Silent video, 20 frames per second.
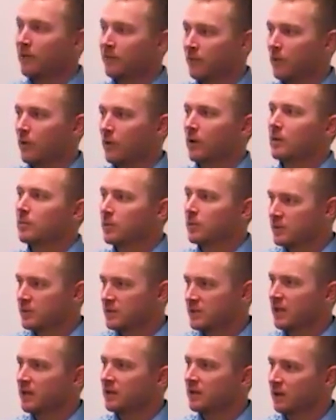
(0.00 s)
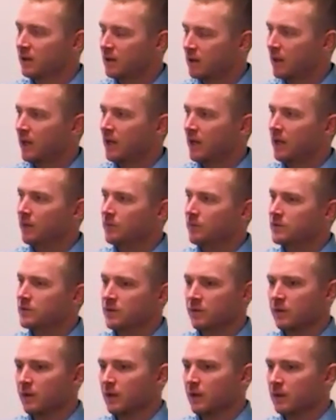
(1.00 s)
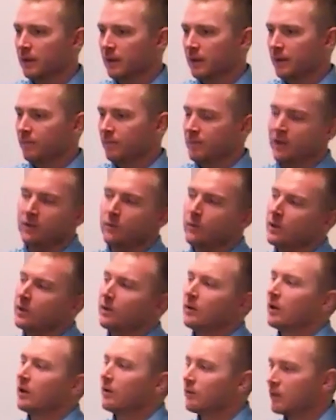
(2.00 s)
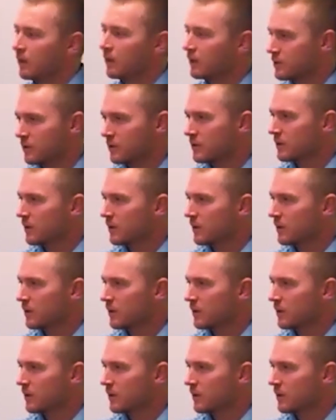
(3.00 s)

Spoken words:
for and present a claim, so that we don't give the insurance